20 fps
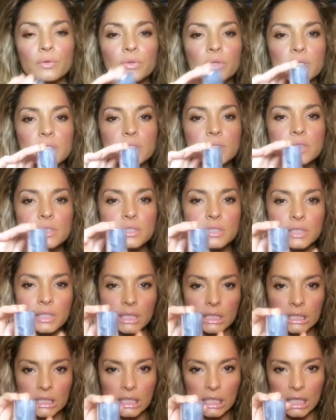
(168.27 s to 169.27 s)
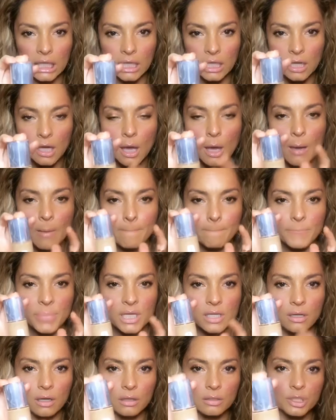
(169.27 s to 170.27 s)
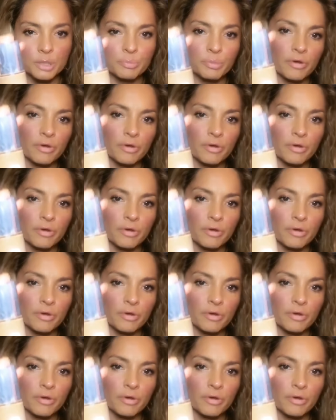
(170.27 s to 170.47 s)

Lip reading: This is the Clinique Beyond